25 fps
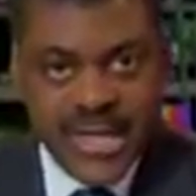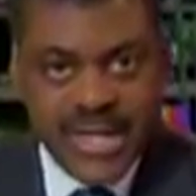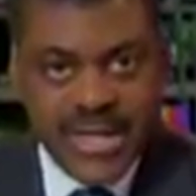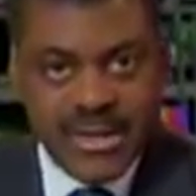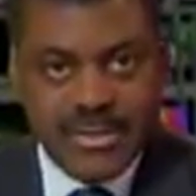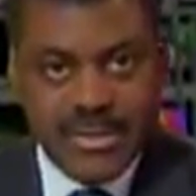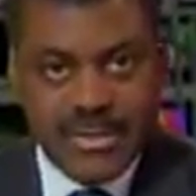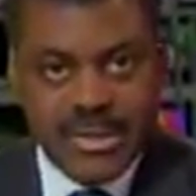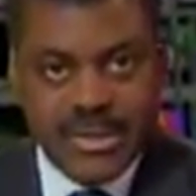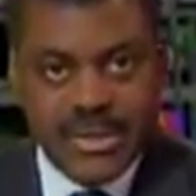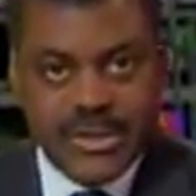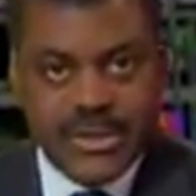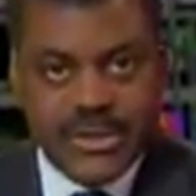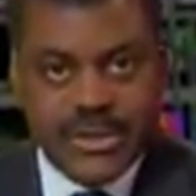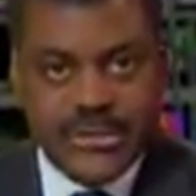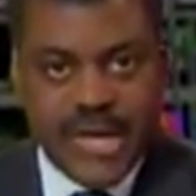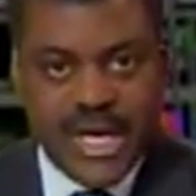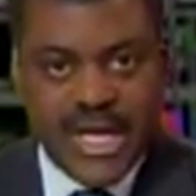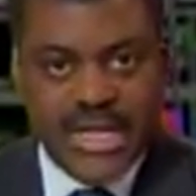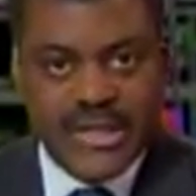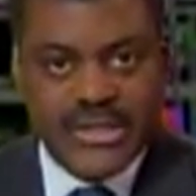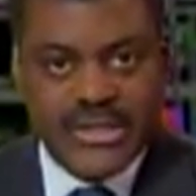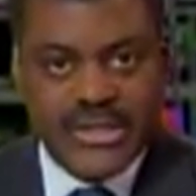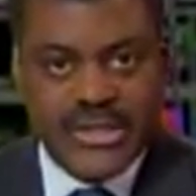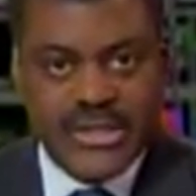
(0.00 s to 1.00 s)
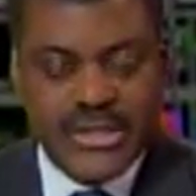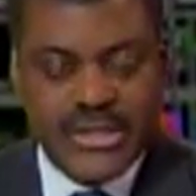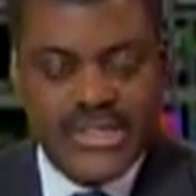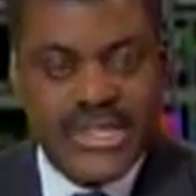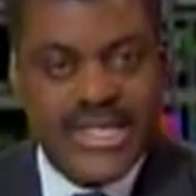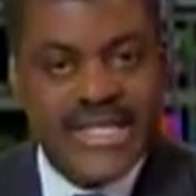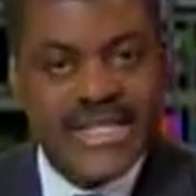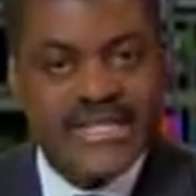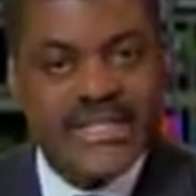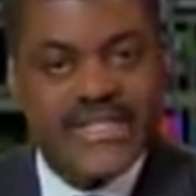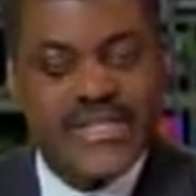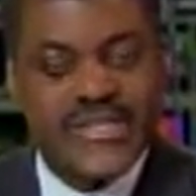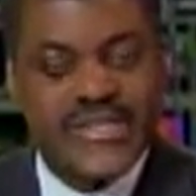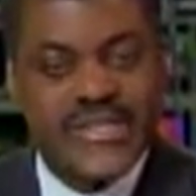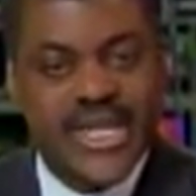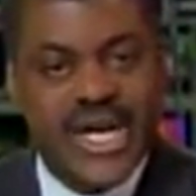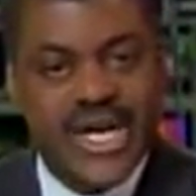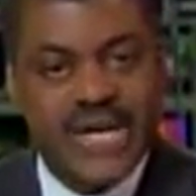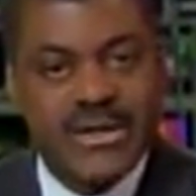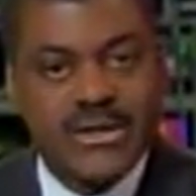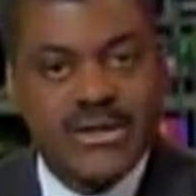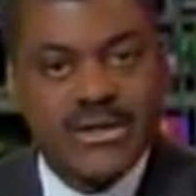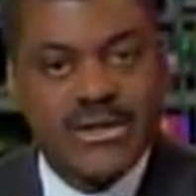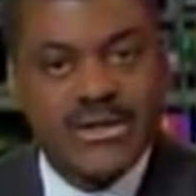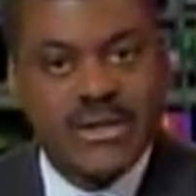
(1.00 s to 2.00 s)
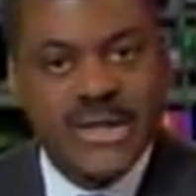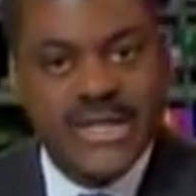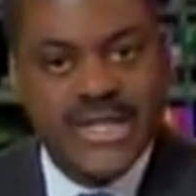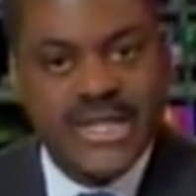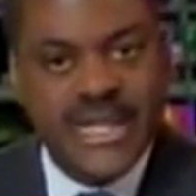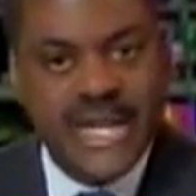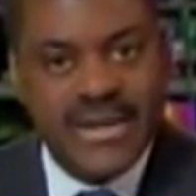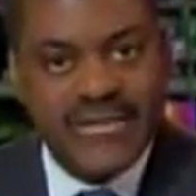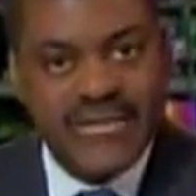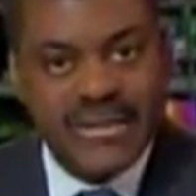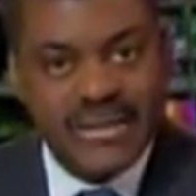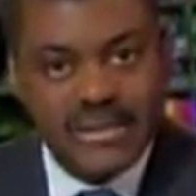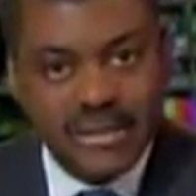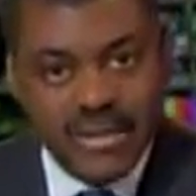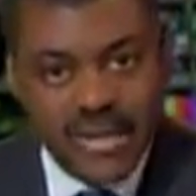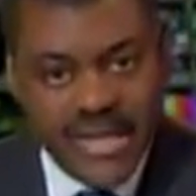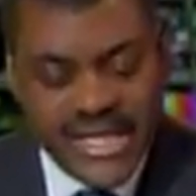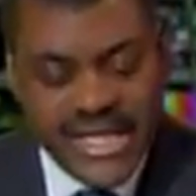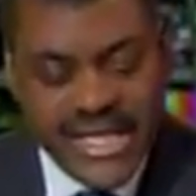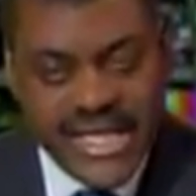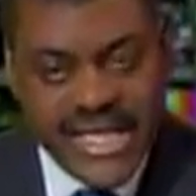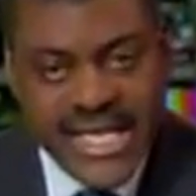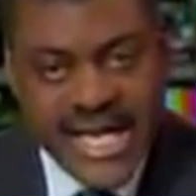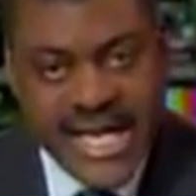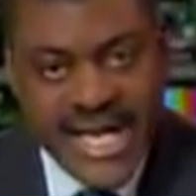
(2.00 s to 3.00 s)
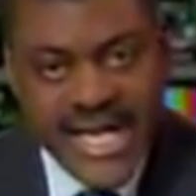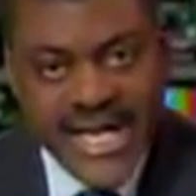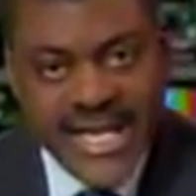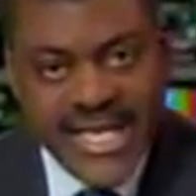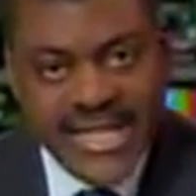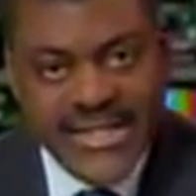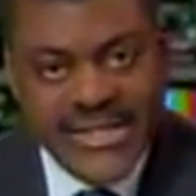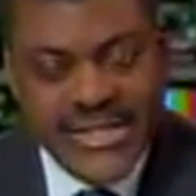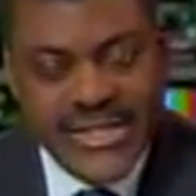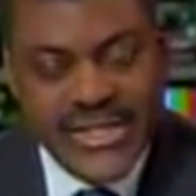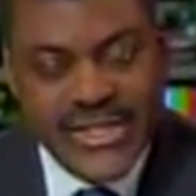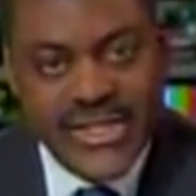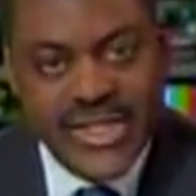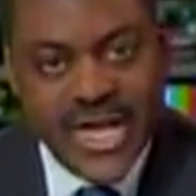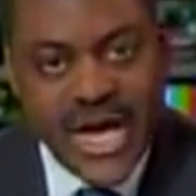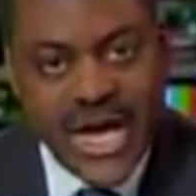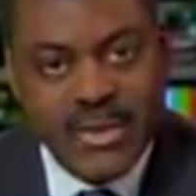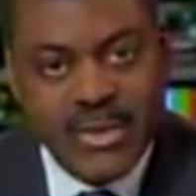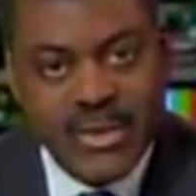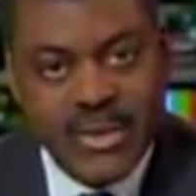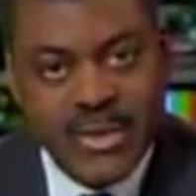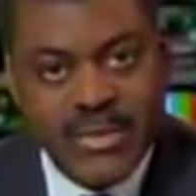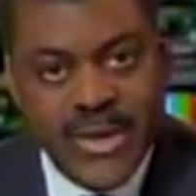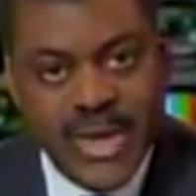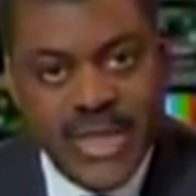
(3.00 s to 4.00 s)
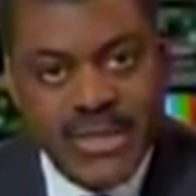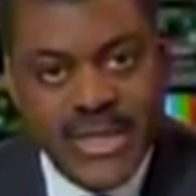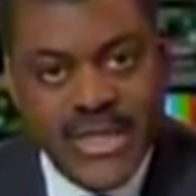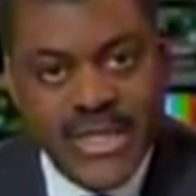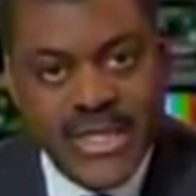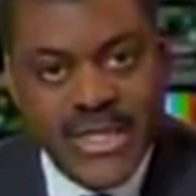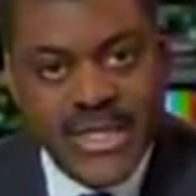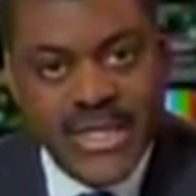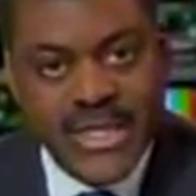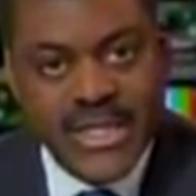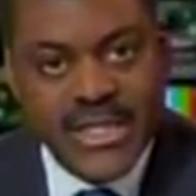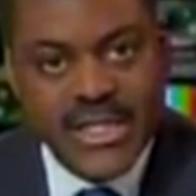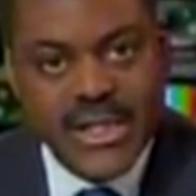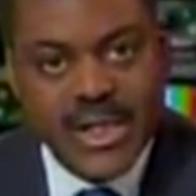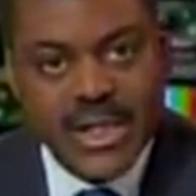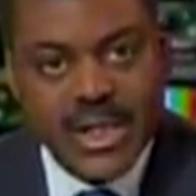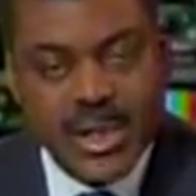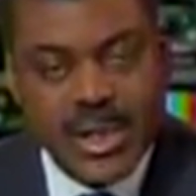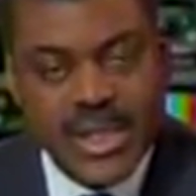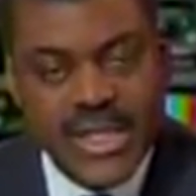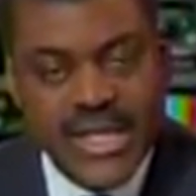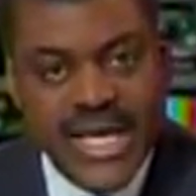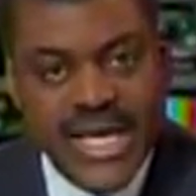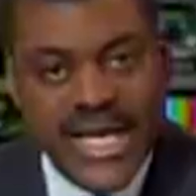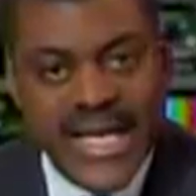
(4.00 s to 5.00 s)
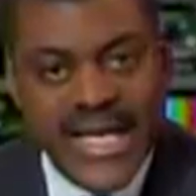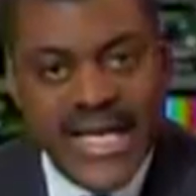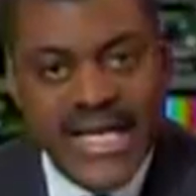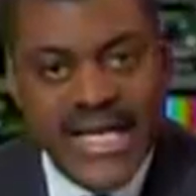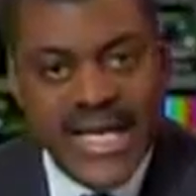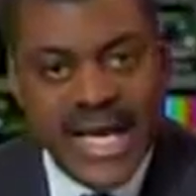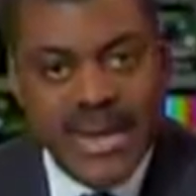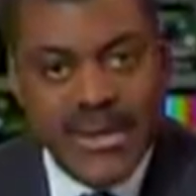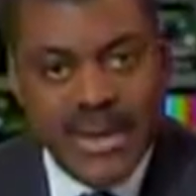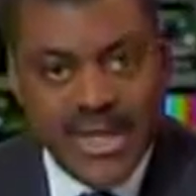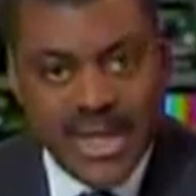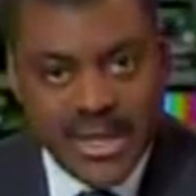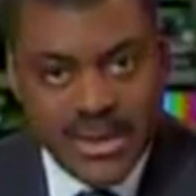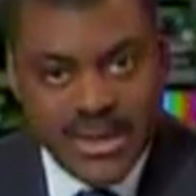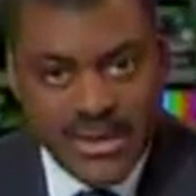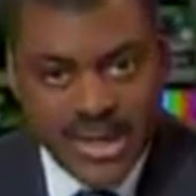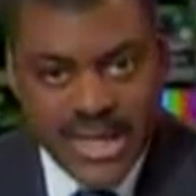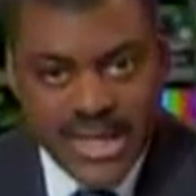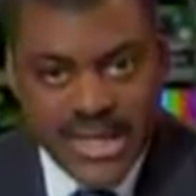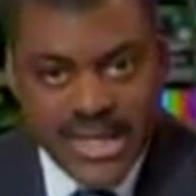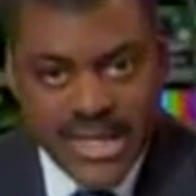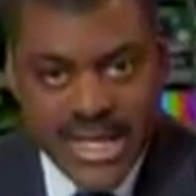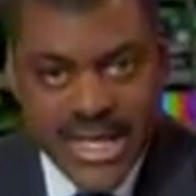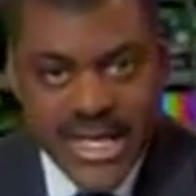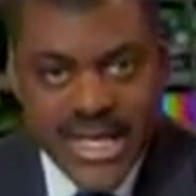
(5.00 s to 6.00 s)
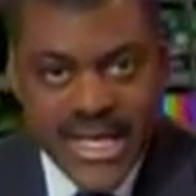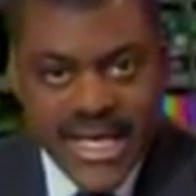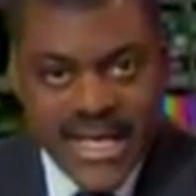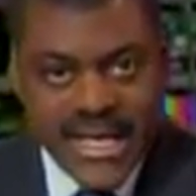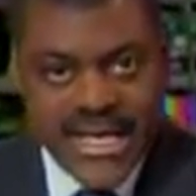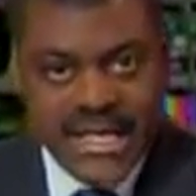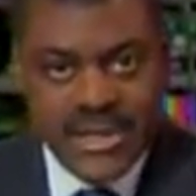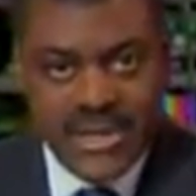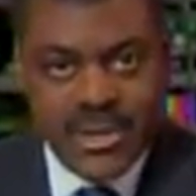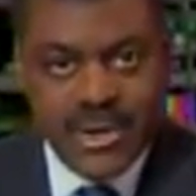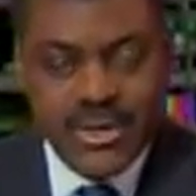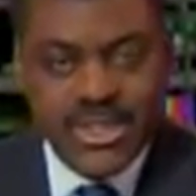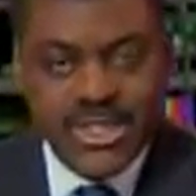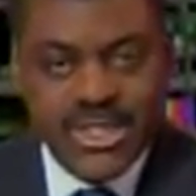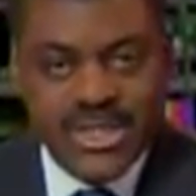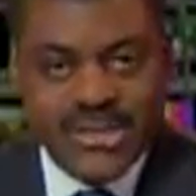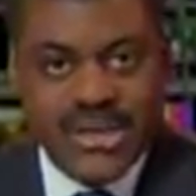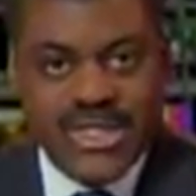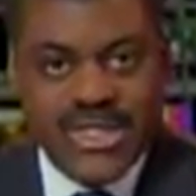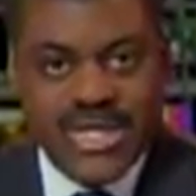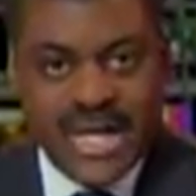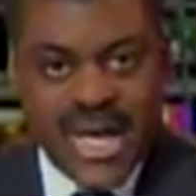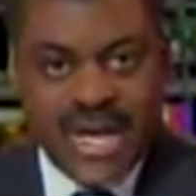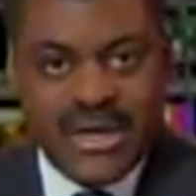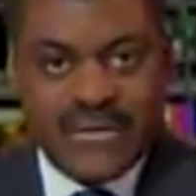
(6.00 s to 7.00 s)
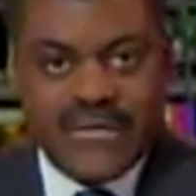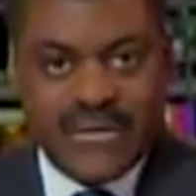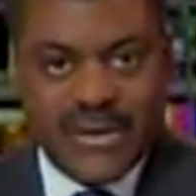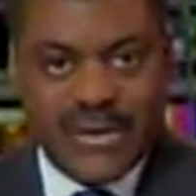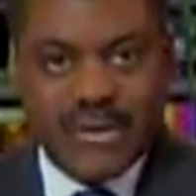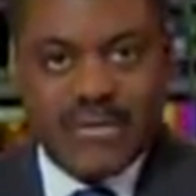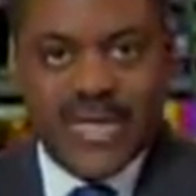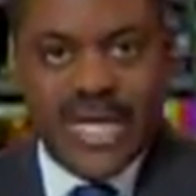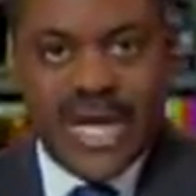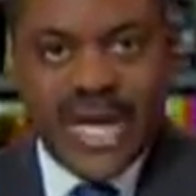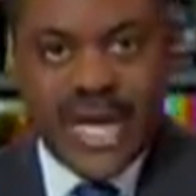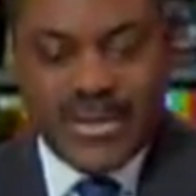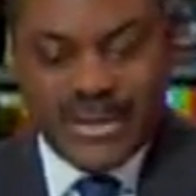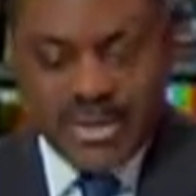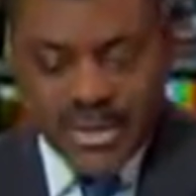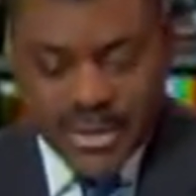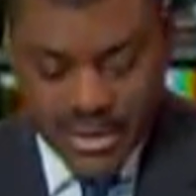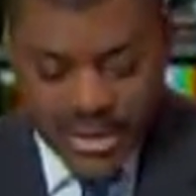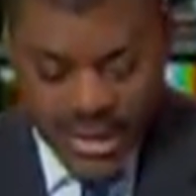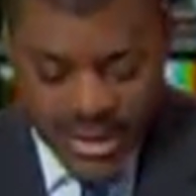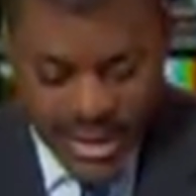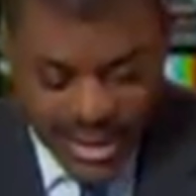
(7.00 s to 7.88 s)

The bill's sponsor, Texas Congressman Kevin Brady, is the top Republican on the Joint Economic Committee, and he joins me now from Capitol